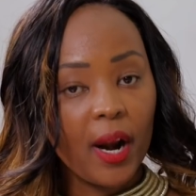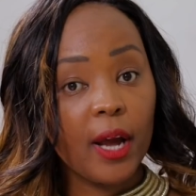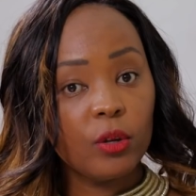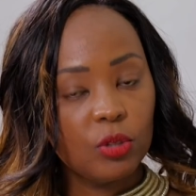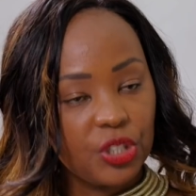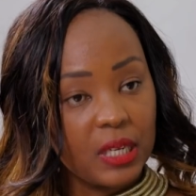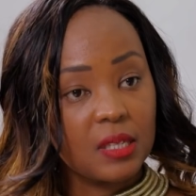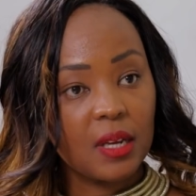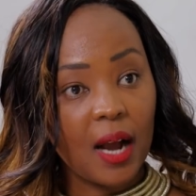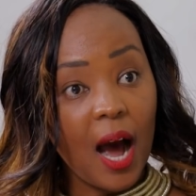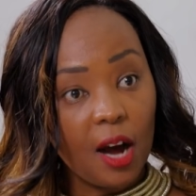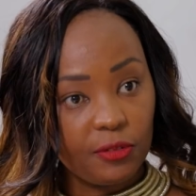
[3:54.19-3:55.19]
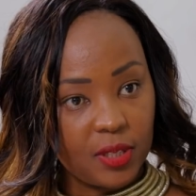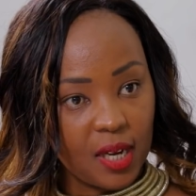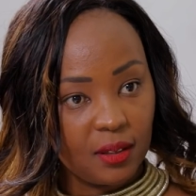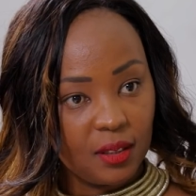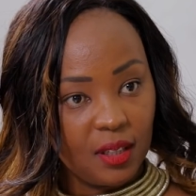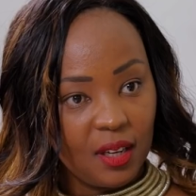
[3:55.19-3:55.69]
are you chasing
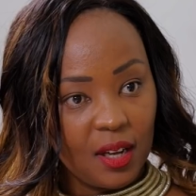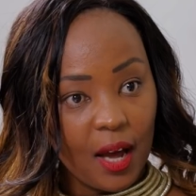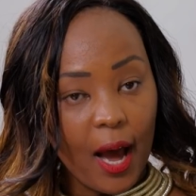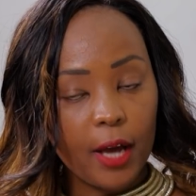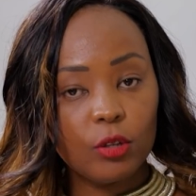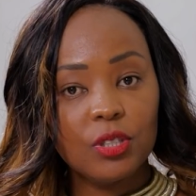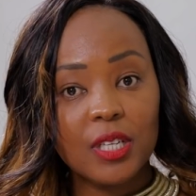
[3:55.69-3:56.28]
after? Are you